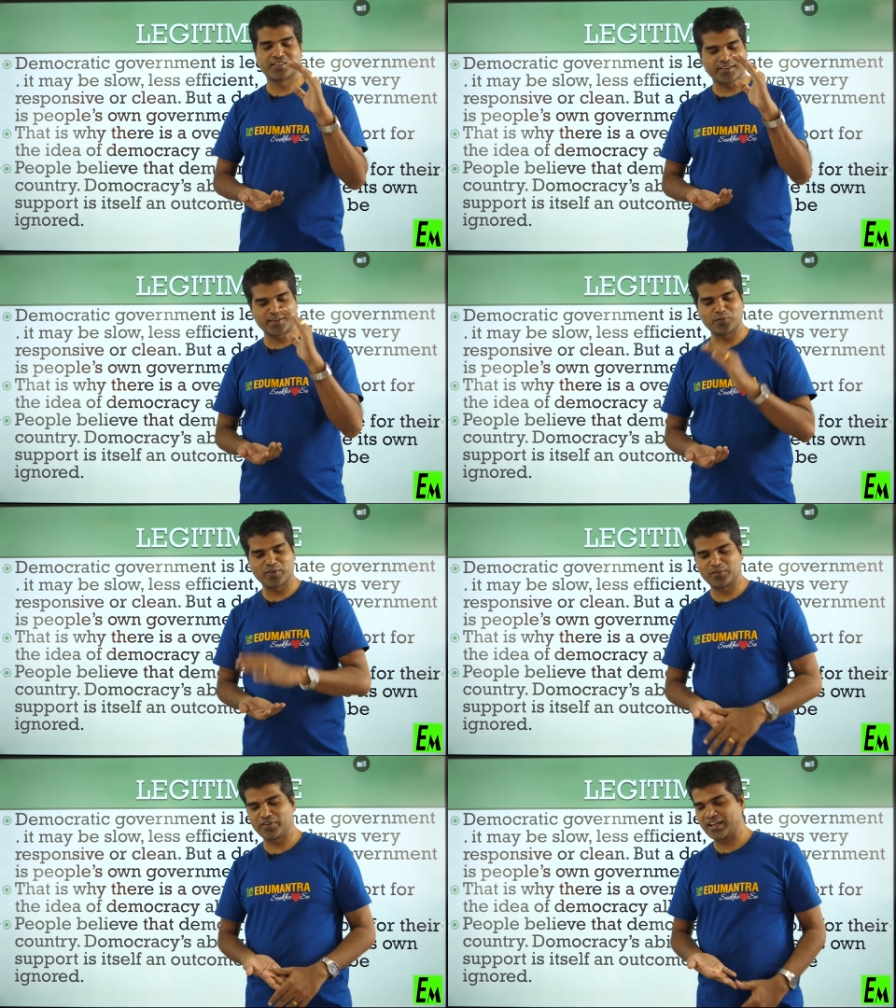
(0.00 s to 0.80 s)
Third
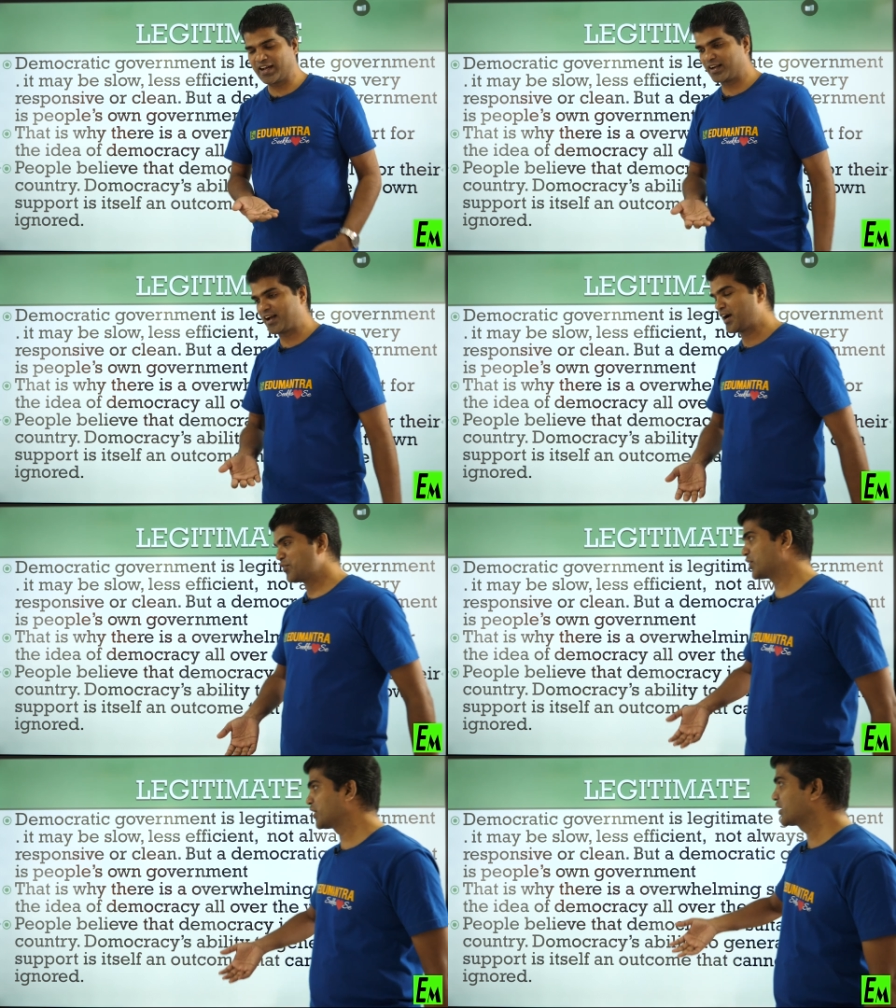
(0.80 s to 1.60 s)
one we are
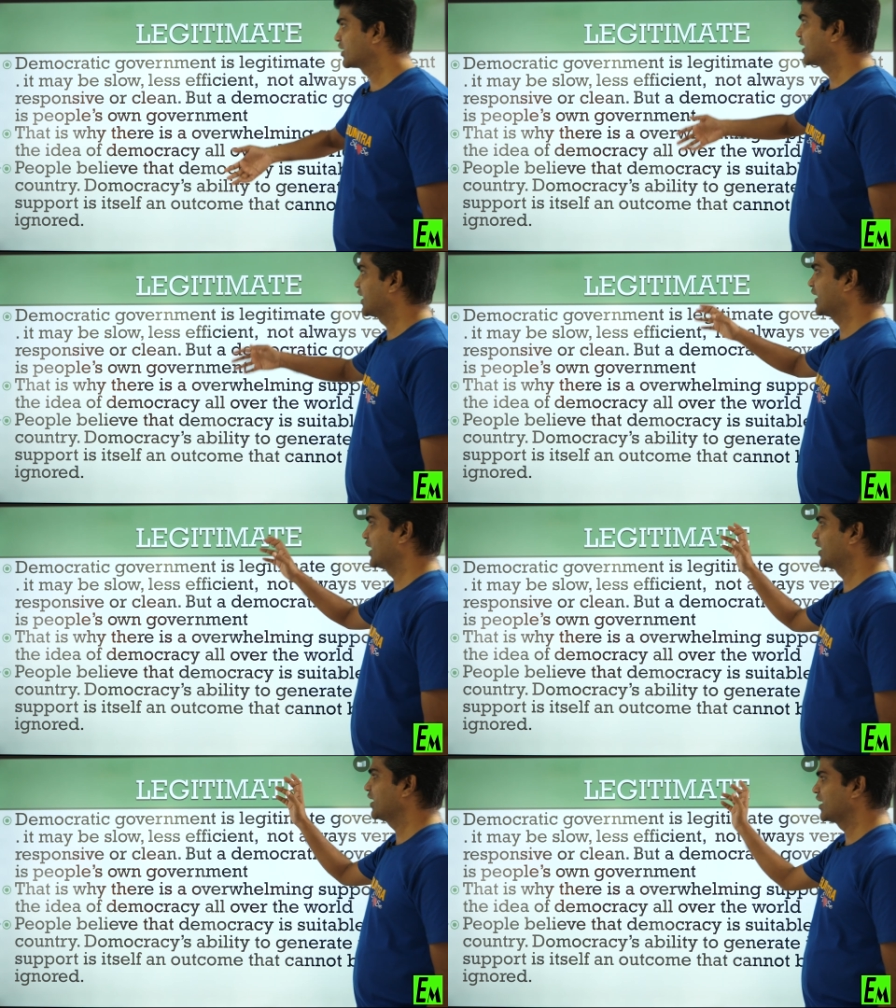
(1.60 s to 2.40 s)
having
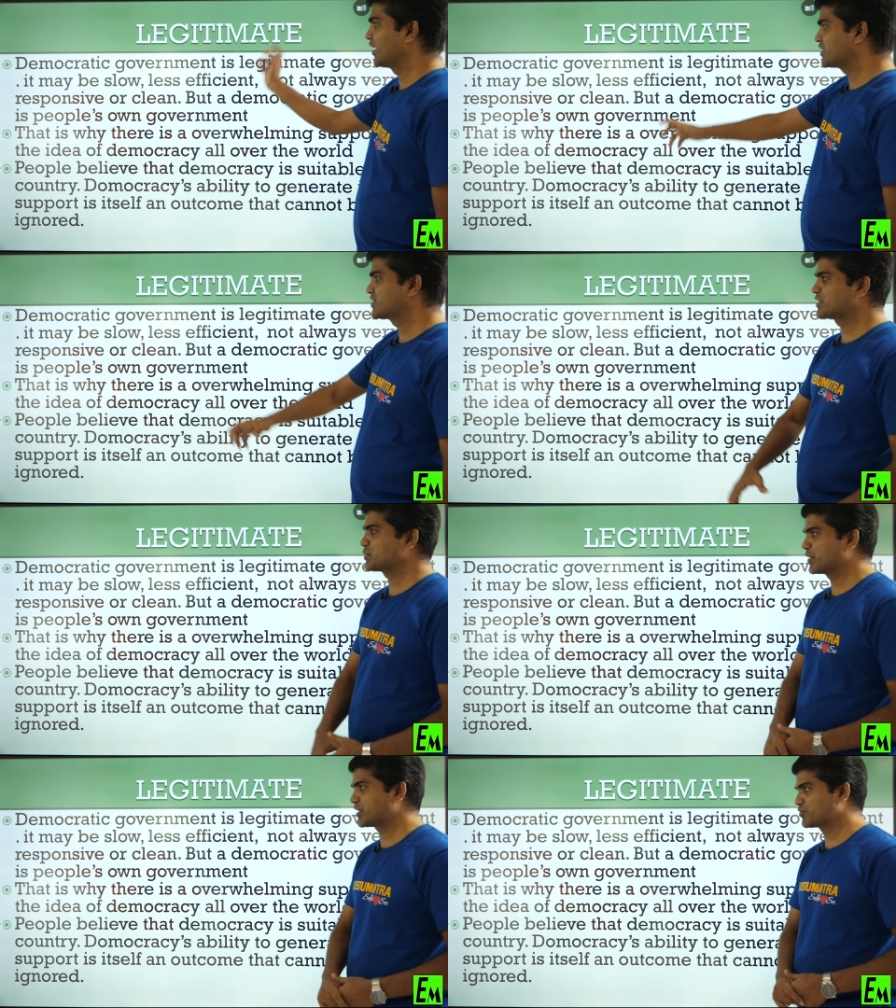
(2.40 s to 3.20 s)
a
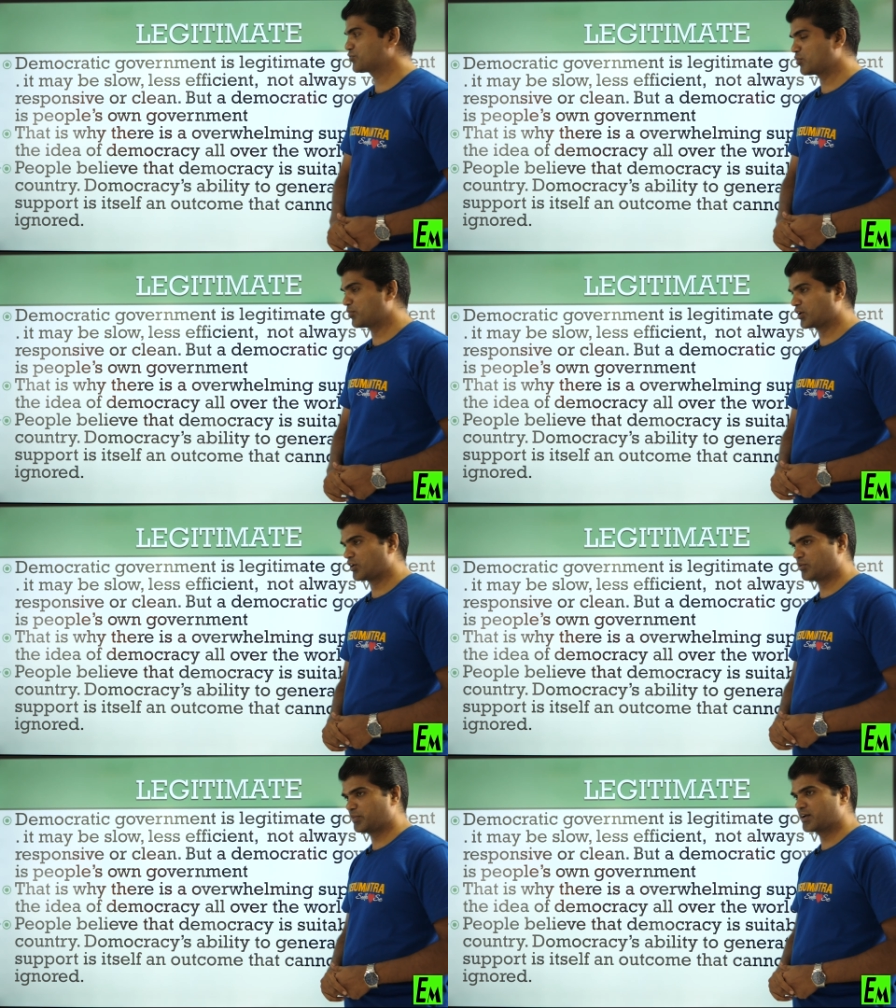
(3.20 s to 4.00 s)
legitimate form of
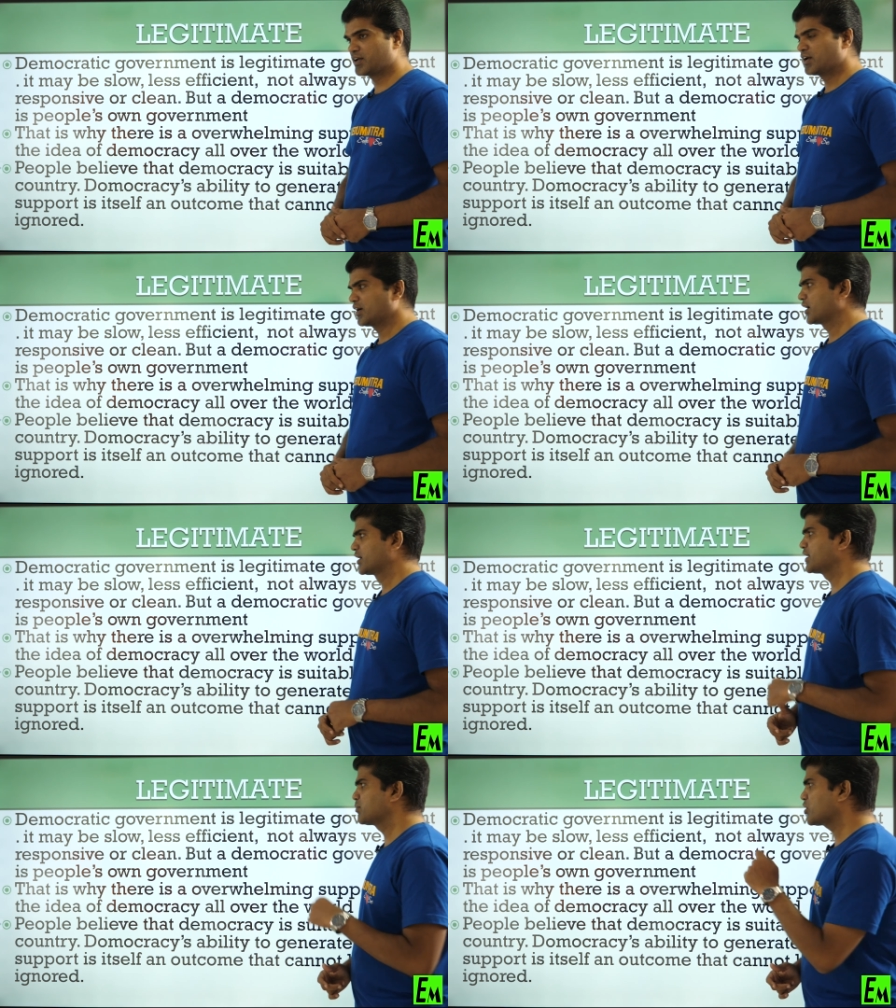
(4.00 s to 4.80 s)
government.
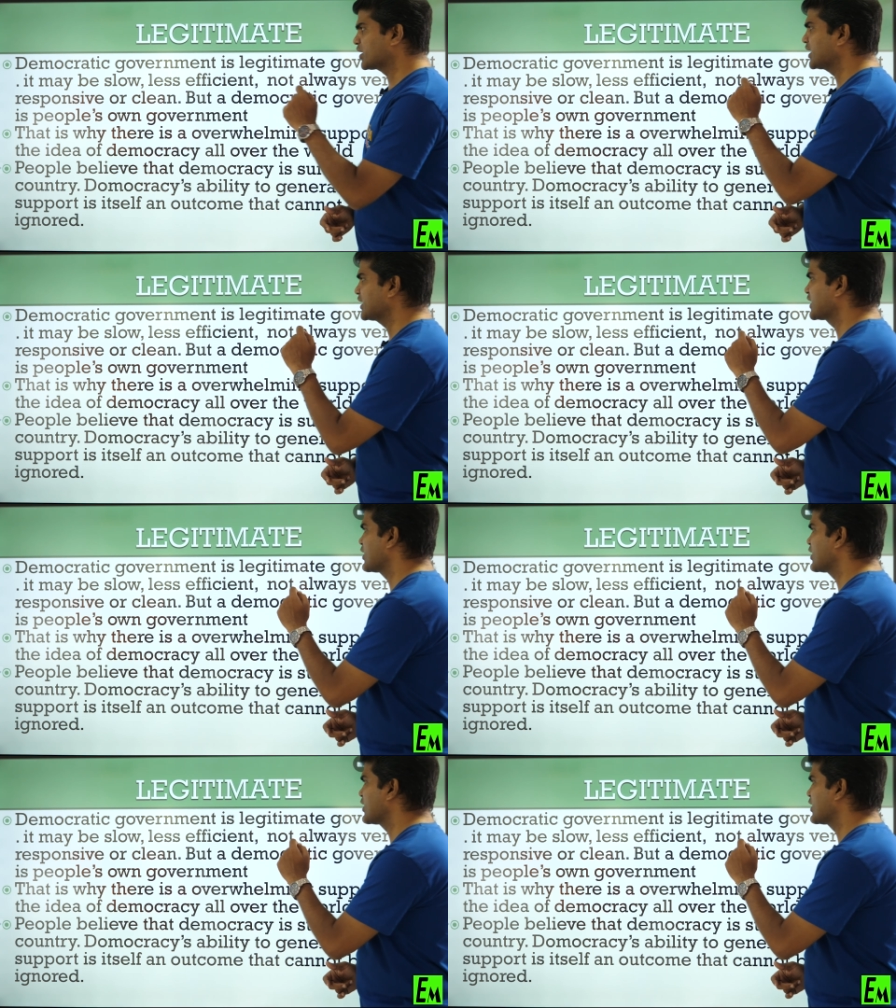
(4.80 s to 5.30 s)
Democratic